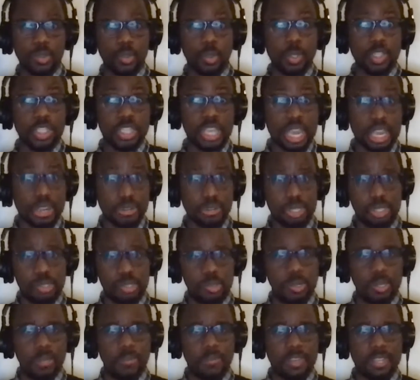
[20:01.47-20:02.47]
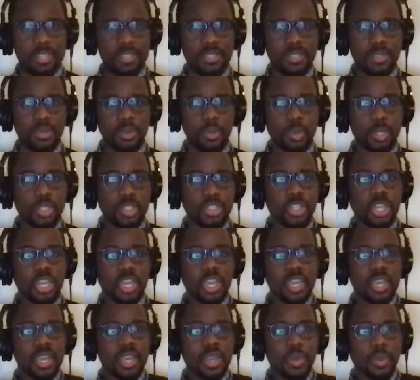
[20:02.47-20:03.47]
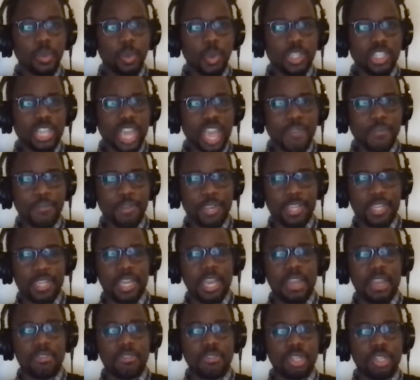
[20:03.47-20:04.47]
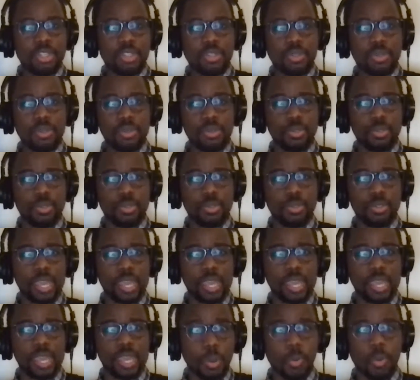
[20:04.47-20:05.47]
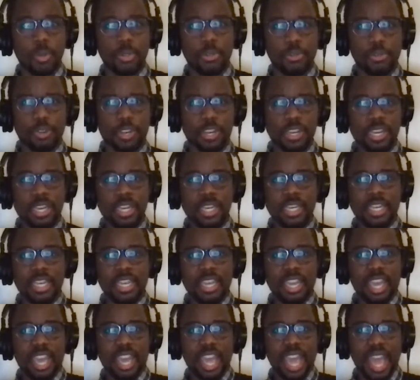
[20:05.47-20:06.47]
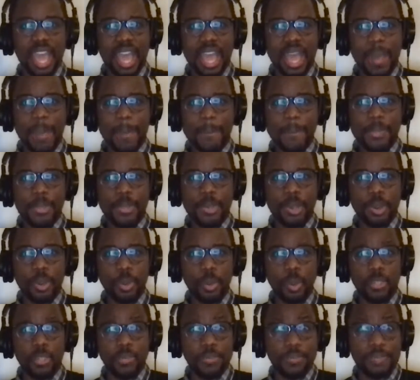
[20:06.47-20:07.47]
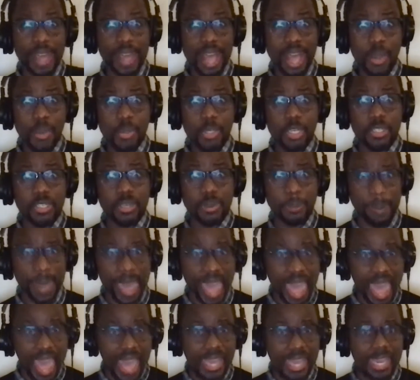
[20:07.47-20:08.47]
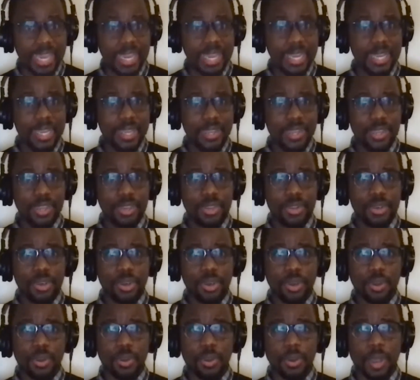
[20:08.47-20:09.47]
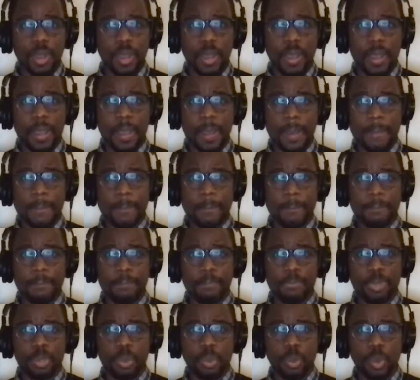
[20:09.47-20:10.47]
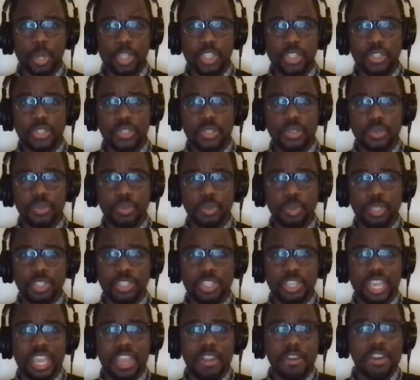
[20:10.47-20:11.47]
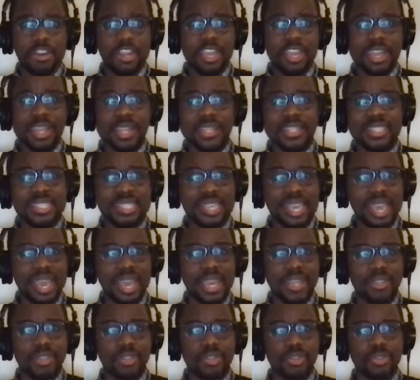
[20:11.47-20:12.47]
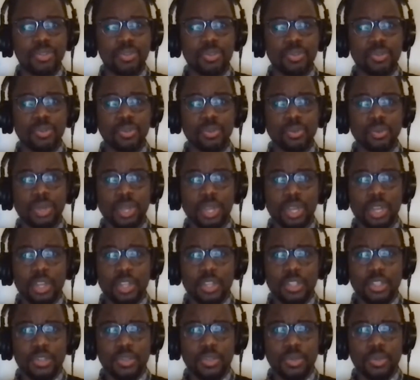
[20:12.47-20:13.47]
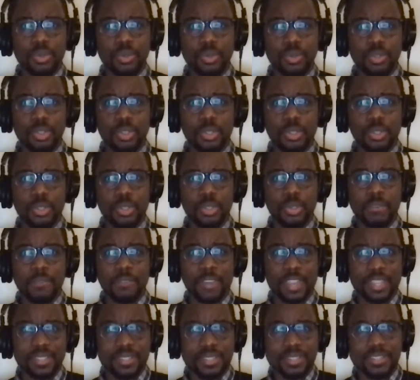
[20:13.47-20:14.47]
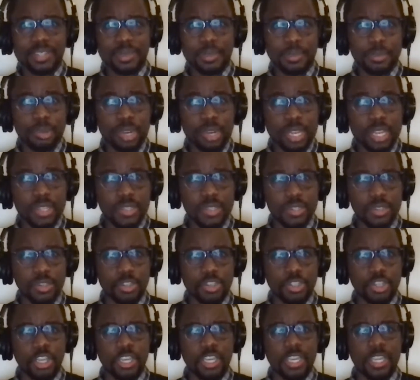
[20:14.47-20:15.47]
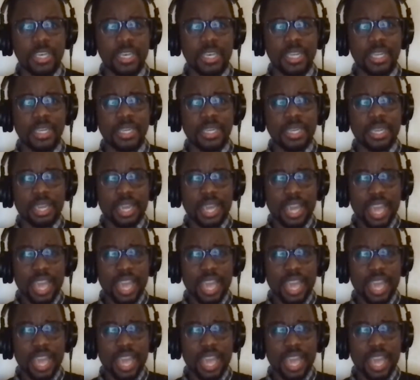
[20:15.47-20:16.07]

or which country to invest in which which african country to to headquarter in and uh, you know, which founder to back, you know, um, which which area in tech to to to invest in some mm-hmm. research mm-hmm. in. And